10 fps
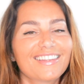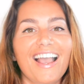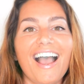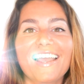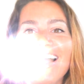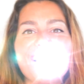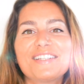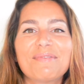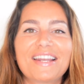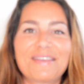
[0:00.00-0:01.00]
Hi
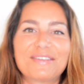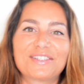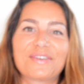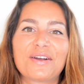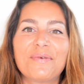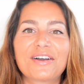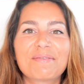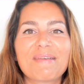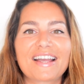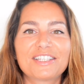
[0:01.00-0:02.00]
guys, my name is Laura.
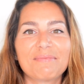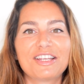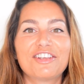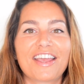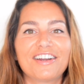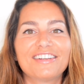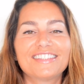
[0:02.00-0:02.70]
Welcome back to my channel.